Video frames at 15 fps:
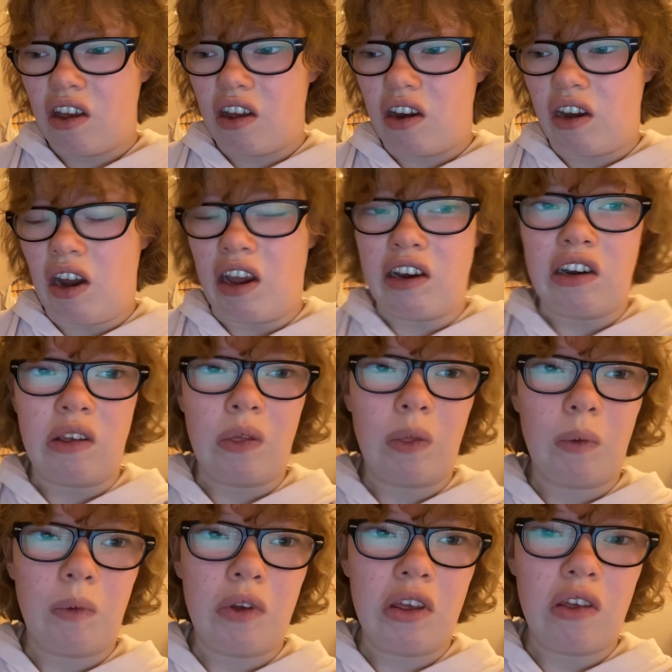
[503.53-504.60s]

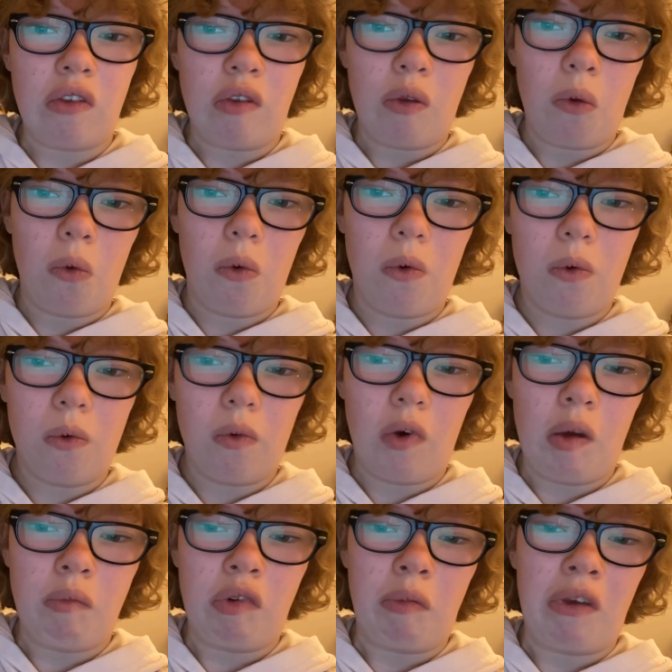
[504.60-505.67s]
93, so
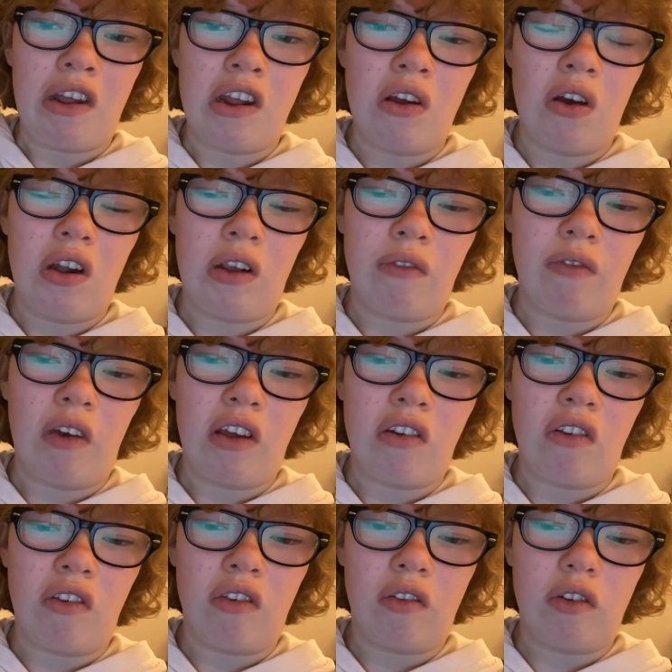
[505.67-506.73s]
I'm debating on if I
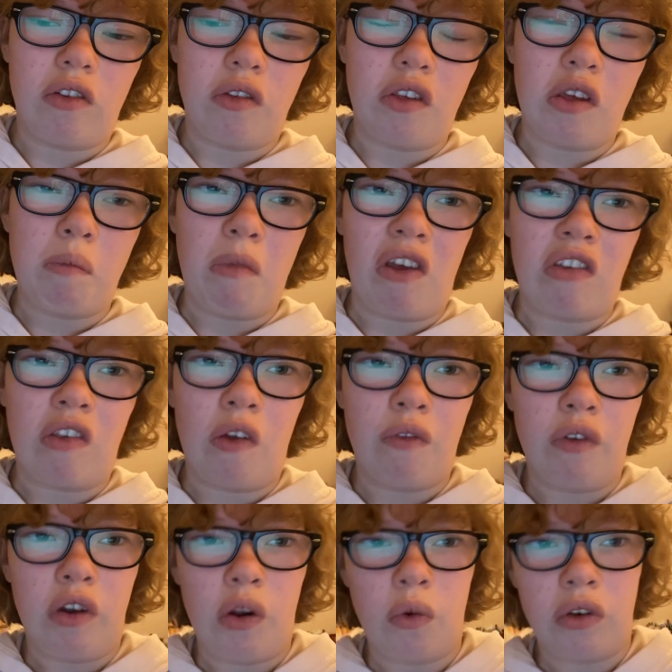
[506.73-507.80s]
just leave myself
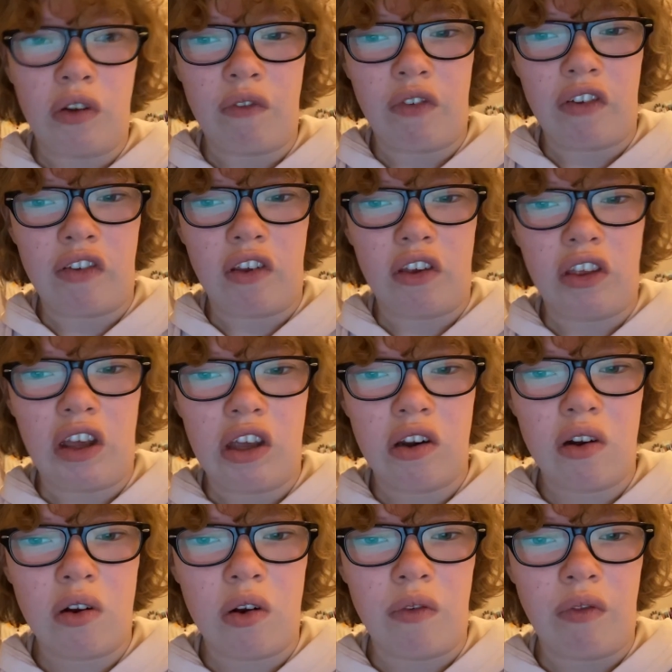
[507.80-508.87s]
a note to fix it
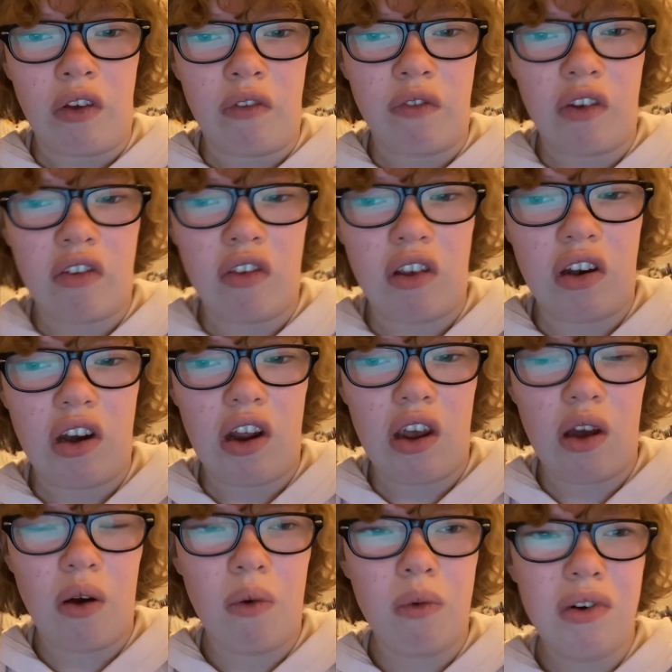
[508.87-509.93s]
later, or if I fix it
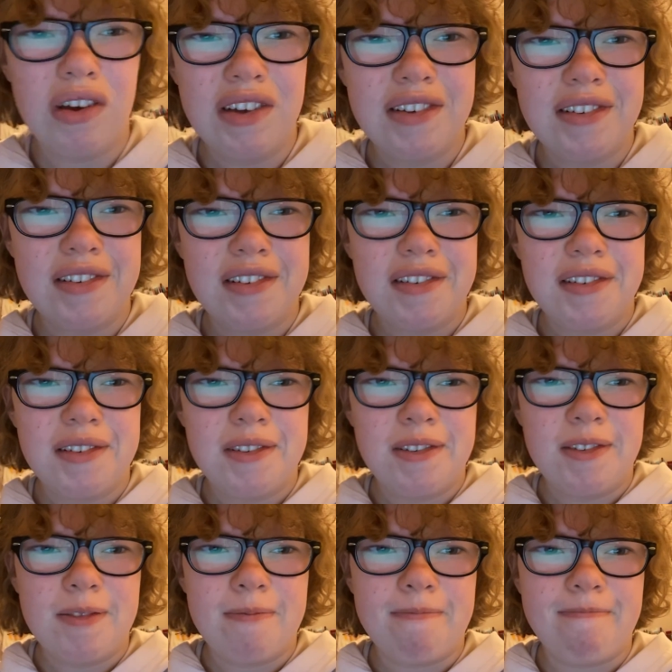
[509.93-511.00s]
now.
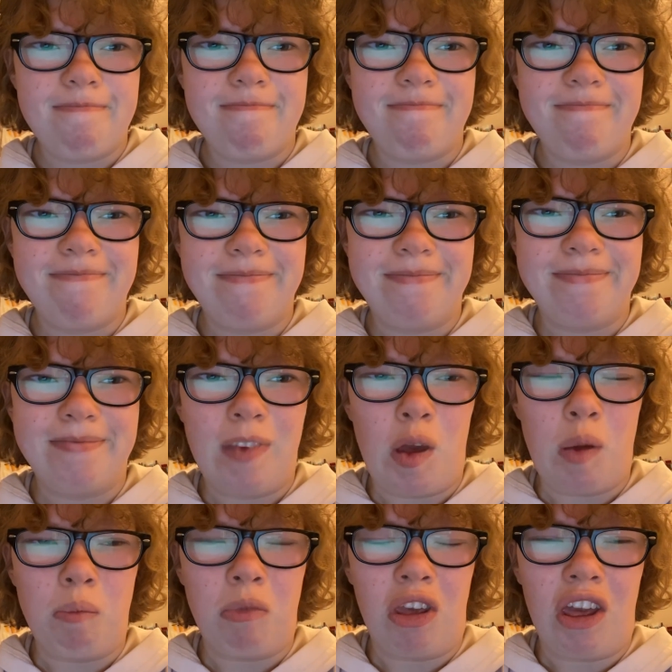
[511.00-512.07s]

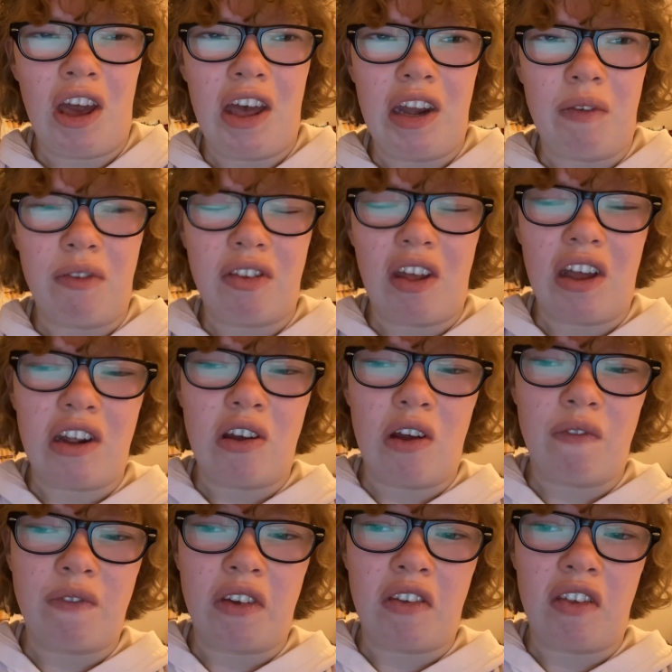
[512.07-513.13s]
I'm kind of deciding
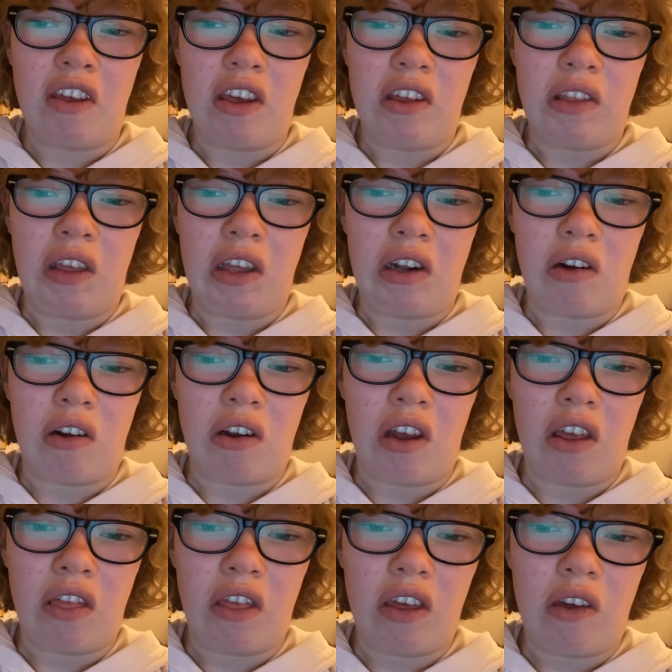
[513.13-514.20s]
on fixing it later.
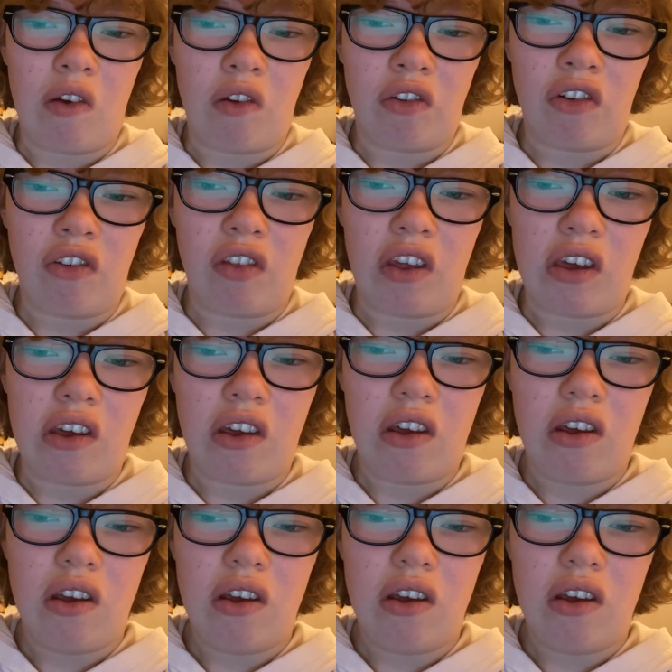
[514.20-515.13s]
I think I'll just like